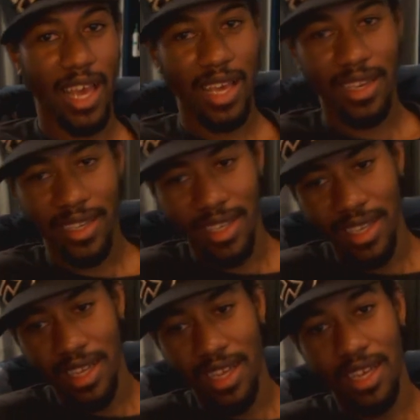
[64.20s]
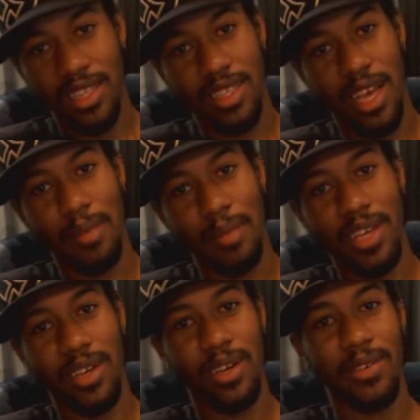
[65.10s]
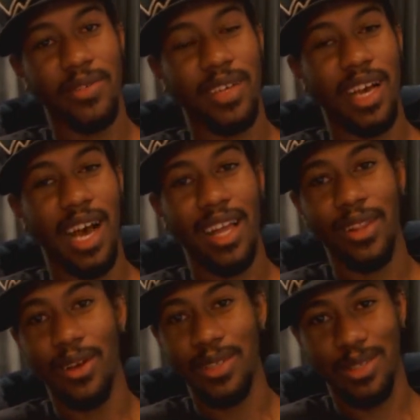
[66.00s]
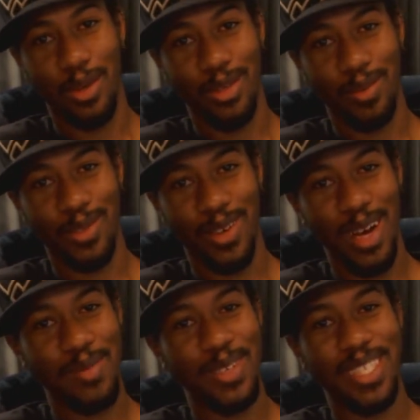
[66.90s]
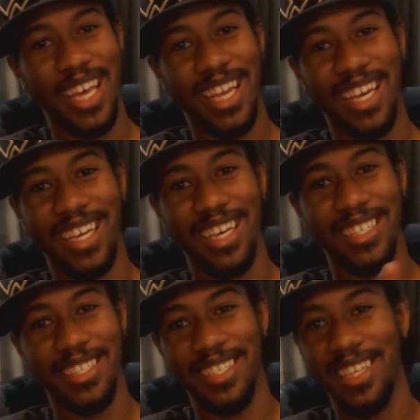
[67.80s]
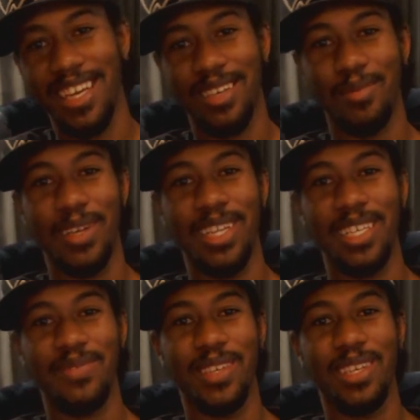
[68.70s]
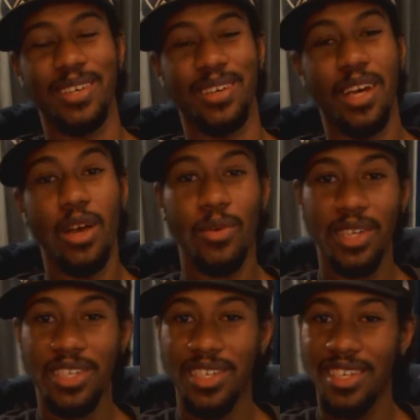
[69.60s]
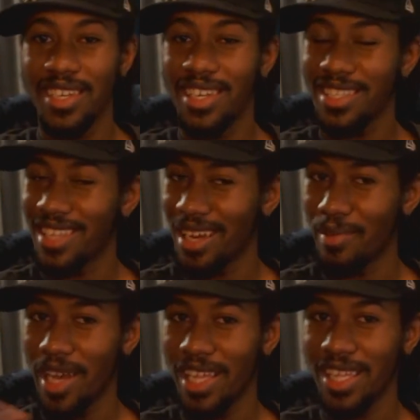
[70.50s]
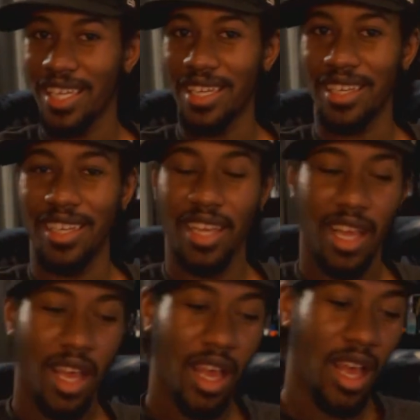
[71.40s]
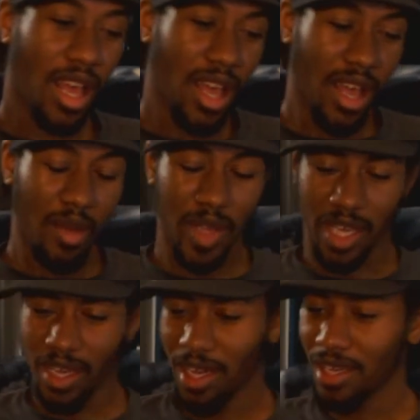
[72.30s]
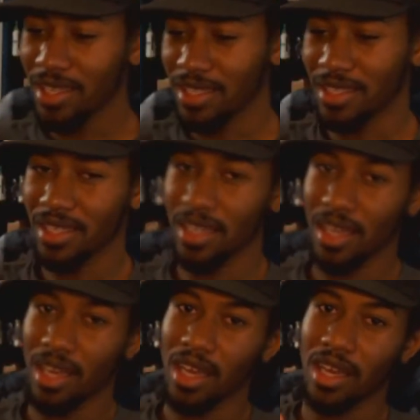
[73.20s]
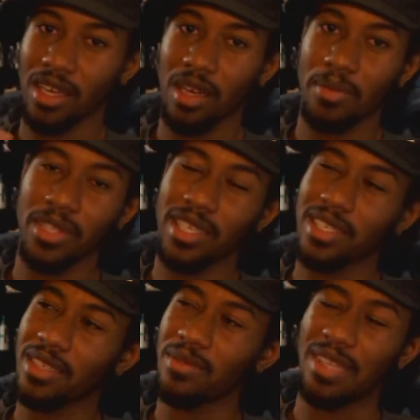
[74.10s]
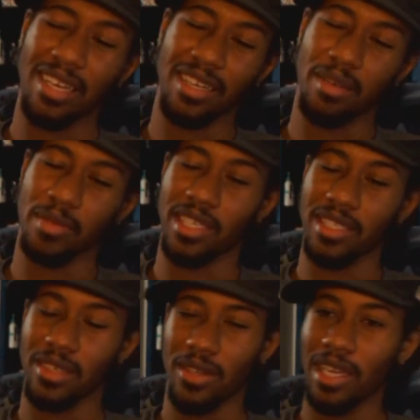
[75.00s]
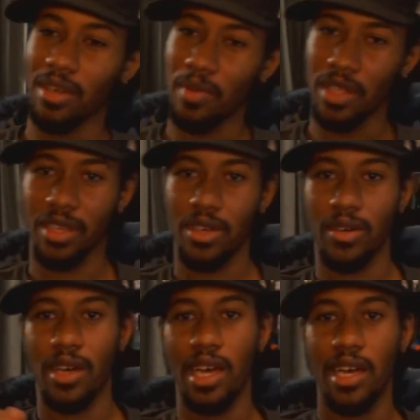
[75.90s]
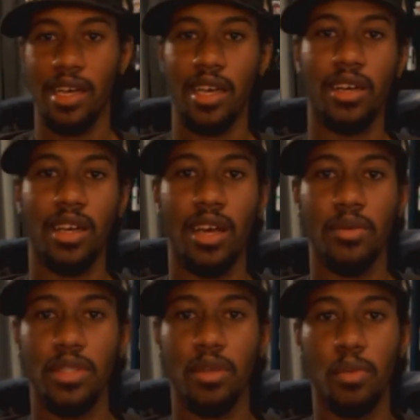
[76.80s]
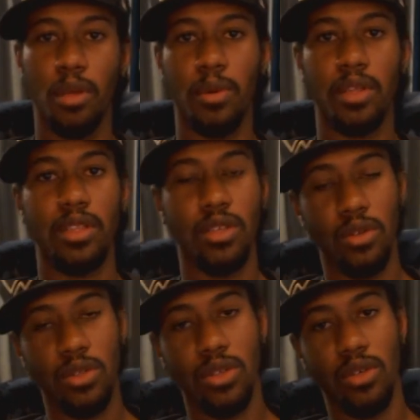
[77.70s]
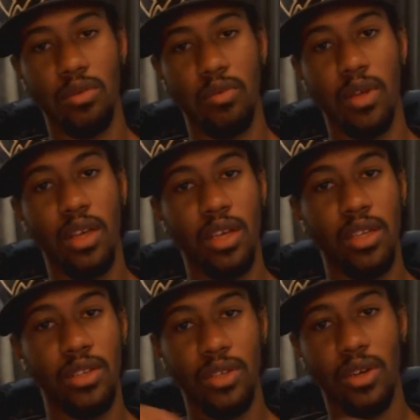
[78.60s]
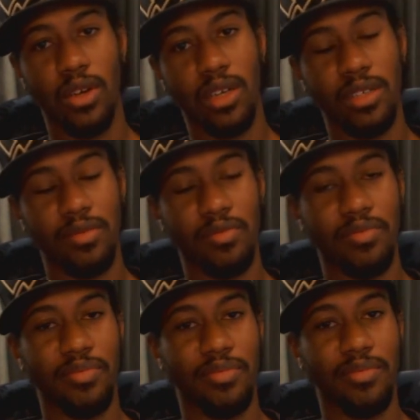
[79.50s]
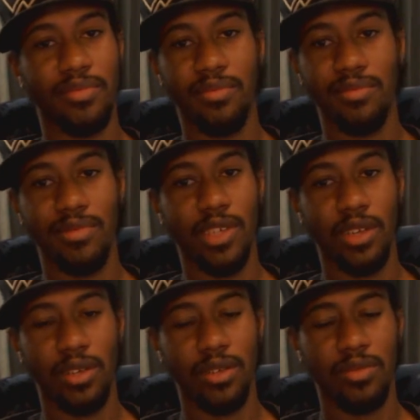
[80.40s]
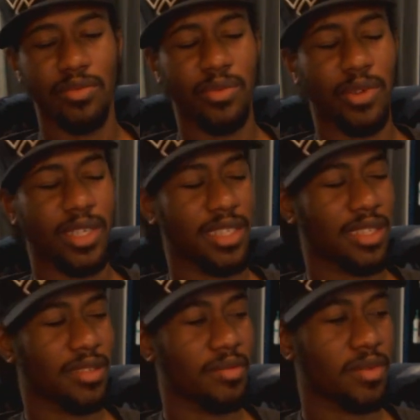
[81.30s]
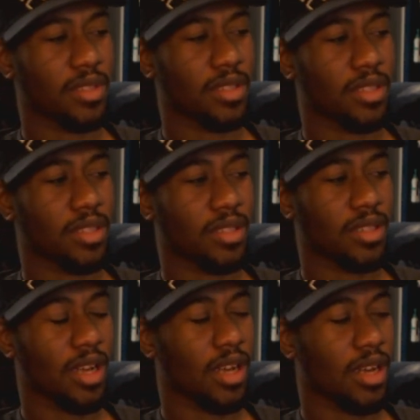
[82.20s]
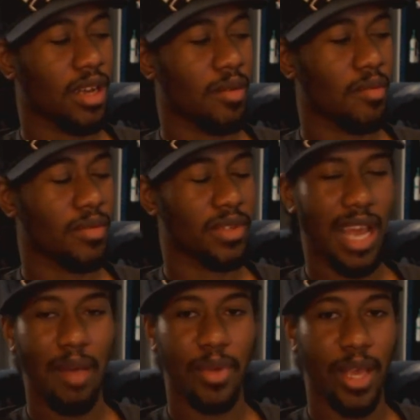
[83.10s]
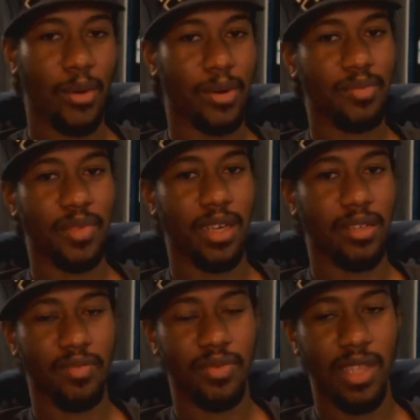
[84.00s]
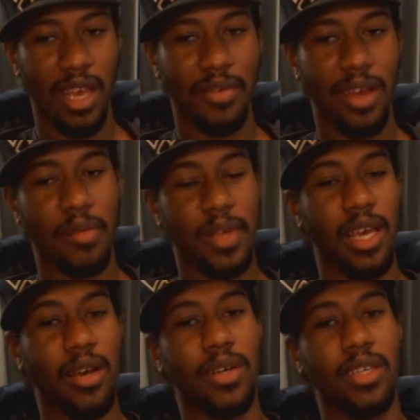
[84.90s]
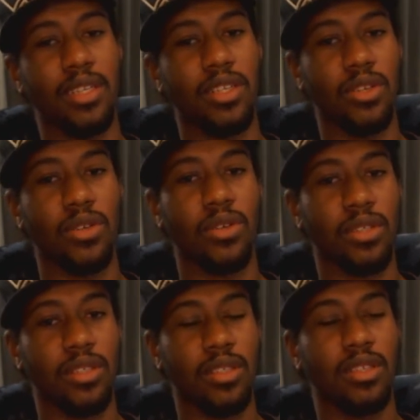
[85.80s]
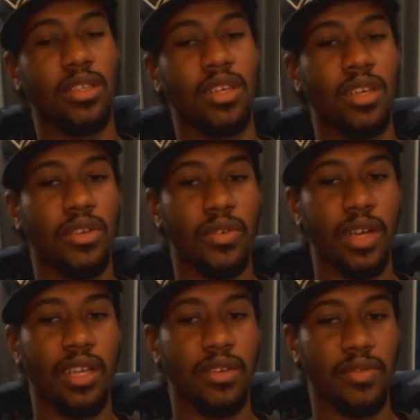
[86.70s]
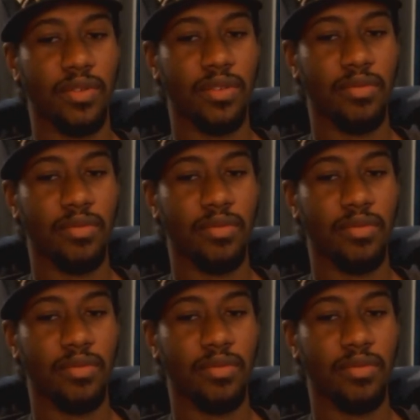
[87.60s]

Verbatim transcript: And top that off, I lost two subscribers and I got a dislike on my last video, which is not a bad thing, because a couple days ago, well, not a couple days ago, like a month ago, I hung out with some people at the YouTube New York, you know, what is it, um, happy hour. Yeah, they have a happy hour in the New York creative